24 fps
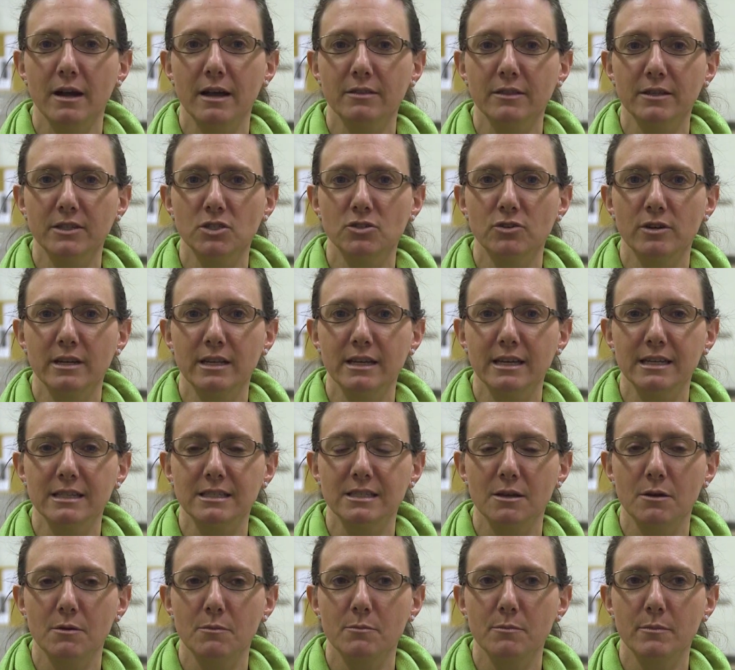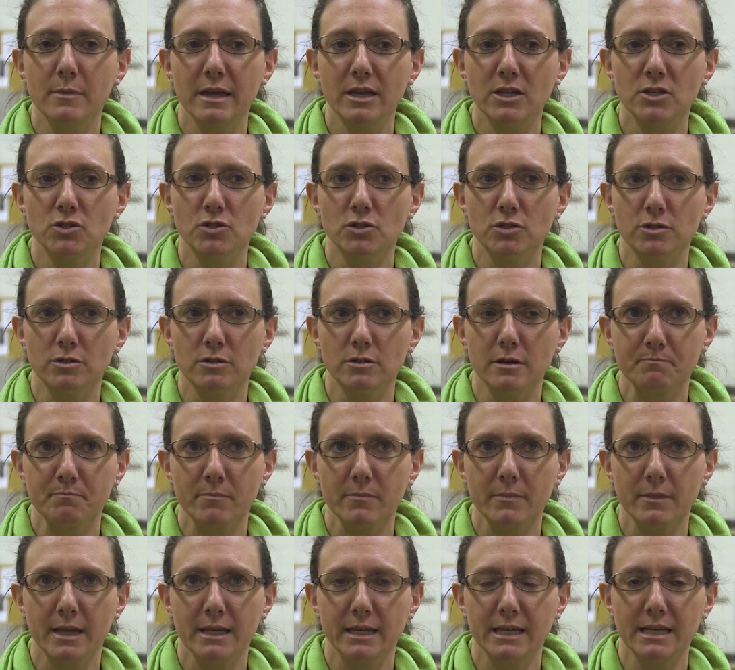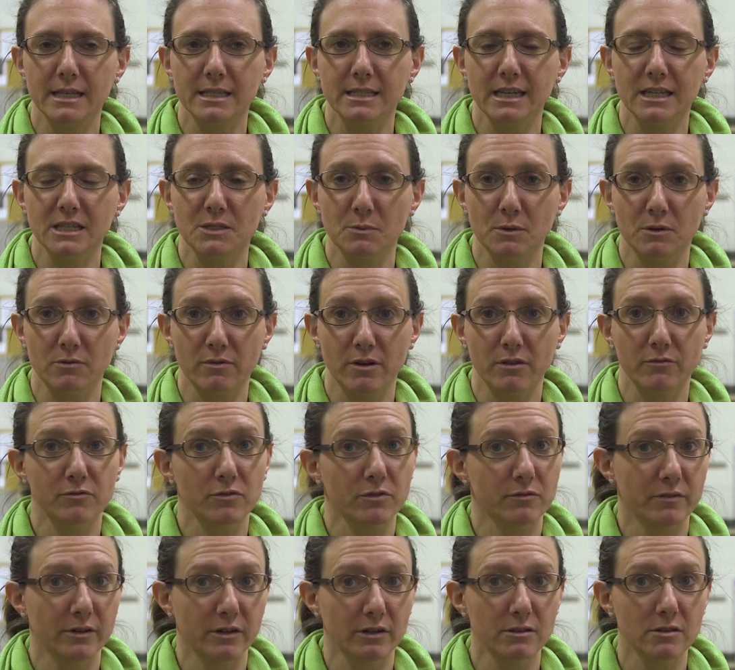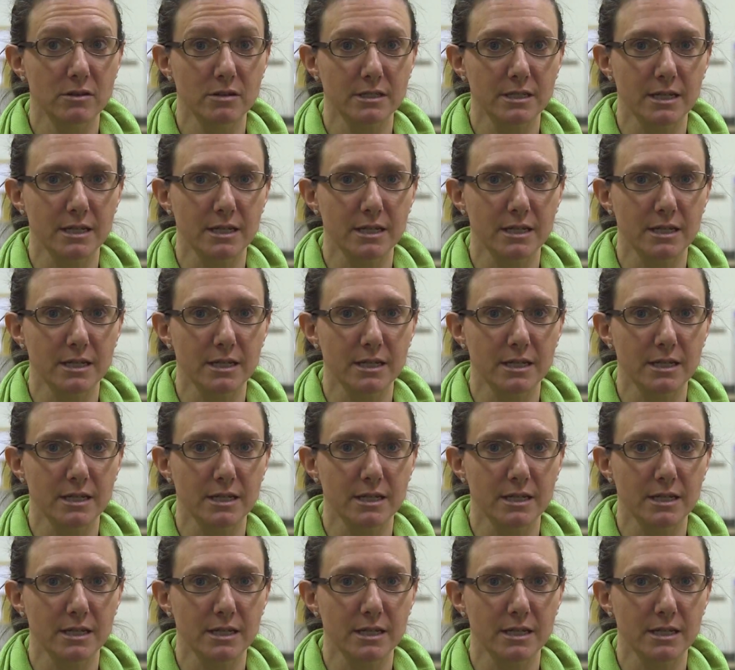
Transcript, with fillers: Athletic training is a major, at Keene State's been around for a very long